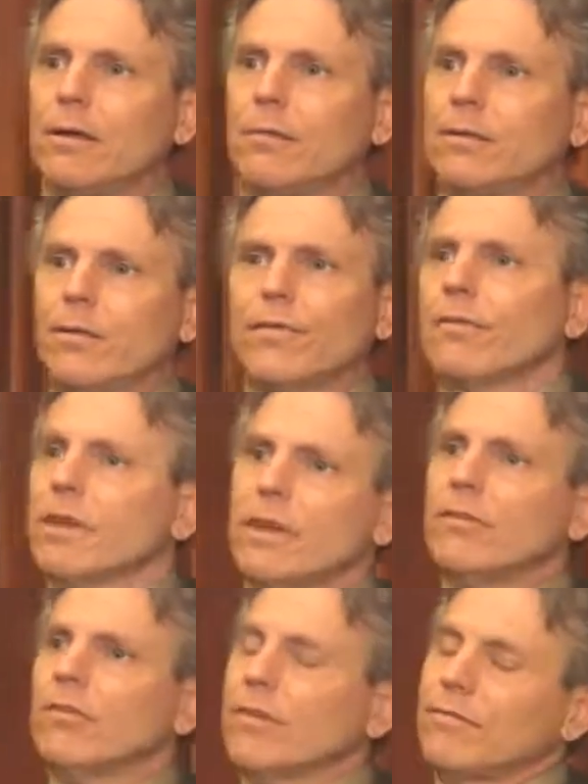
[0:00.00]
Different
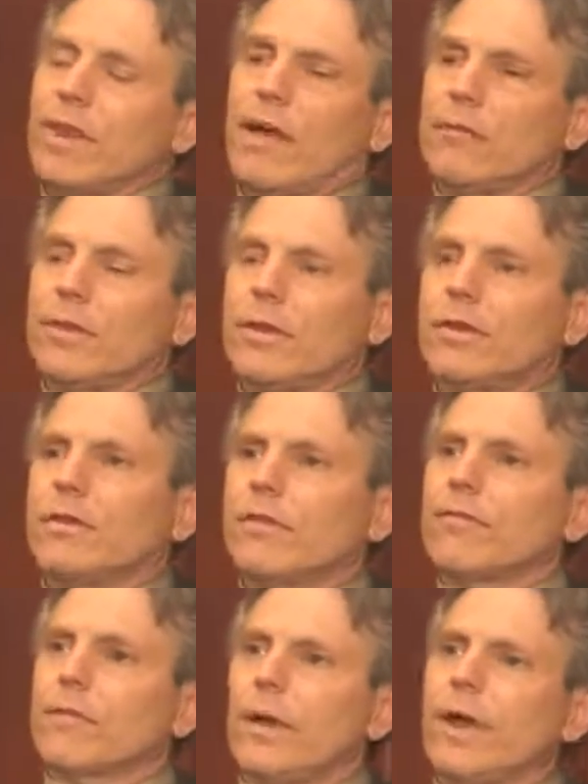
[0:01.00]
religions have dealt with it in
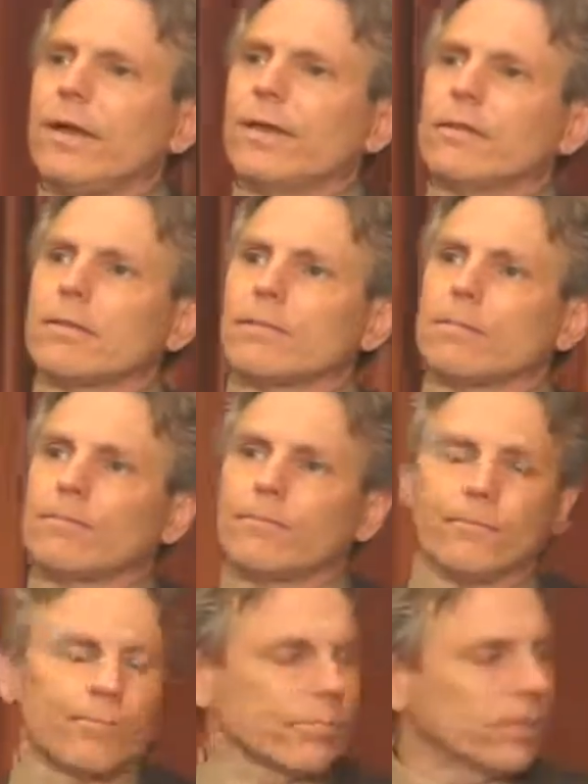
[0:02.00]
different ways.
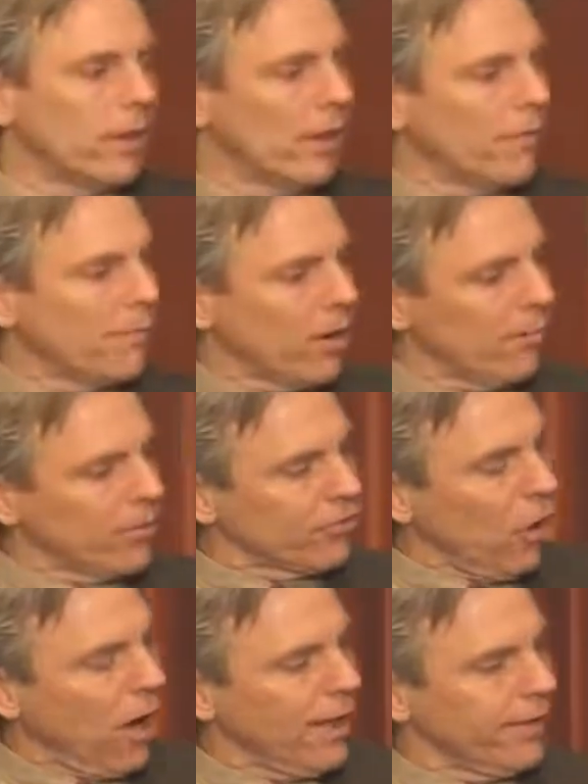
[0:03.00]
But
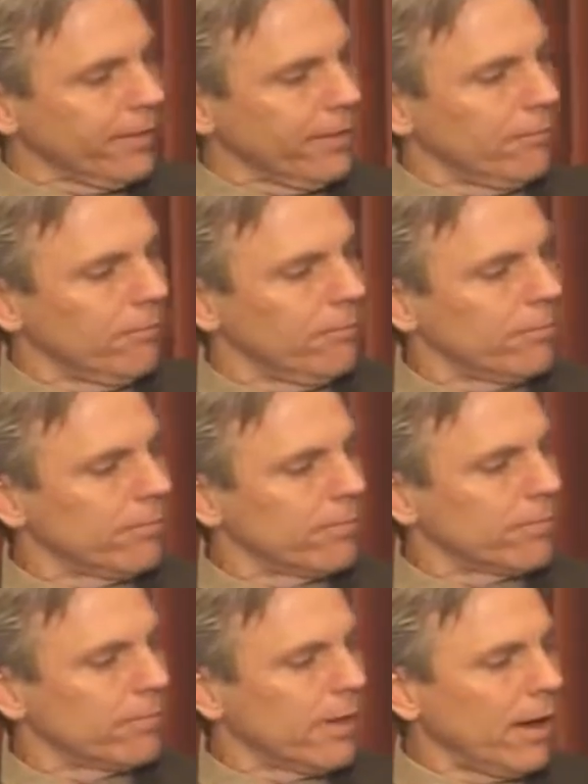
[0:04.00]
almost all of them,
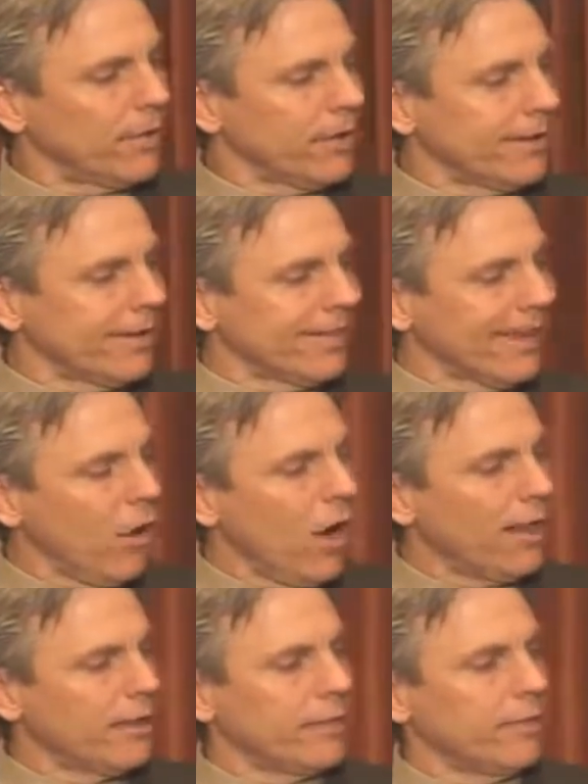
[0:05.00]
I would indeed say
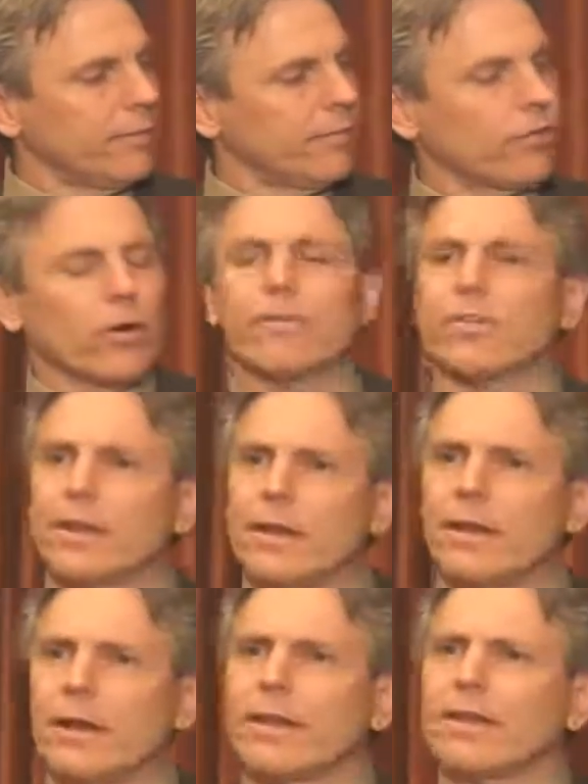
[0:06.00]
all of them, have sort of seen
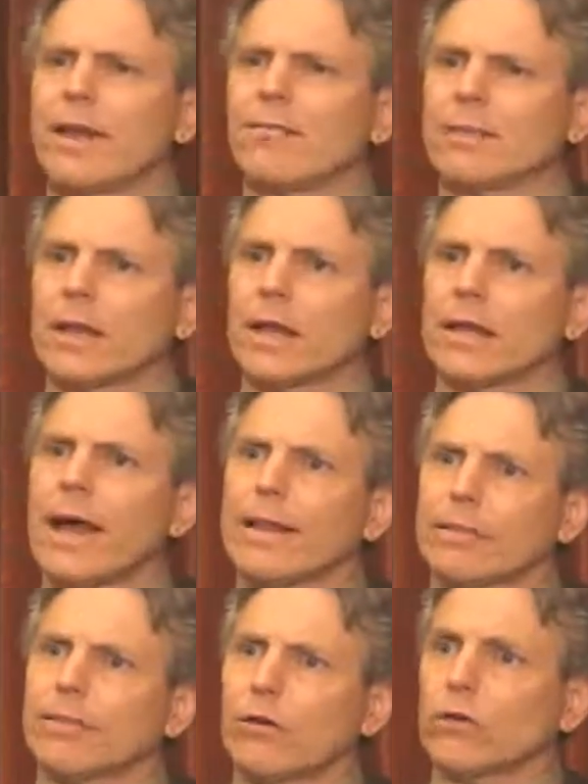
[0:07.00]
it as something
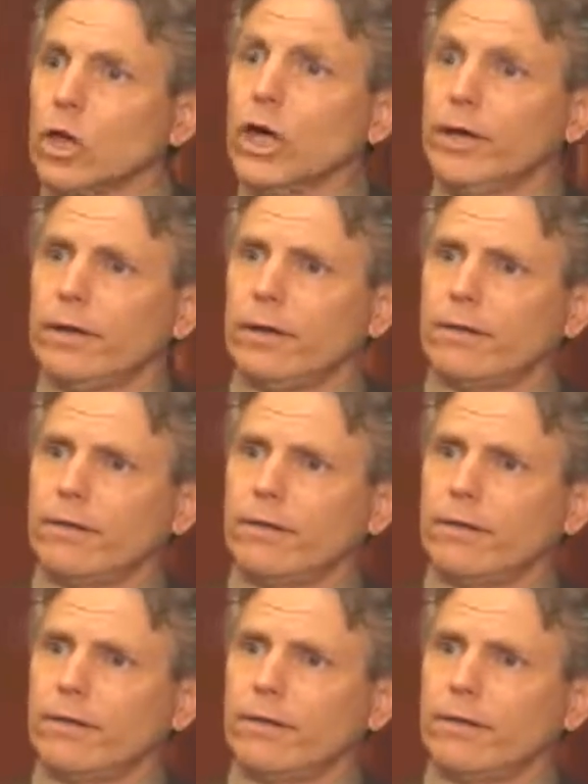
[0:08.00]
not so good.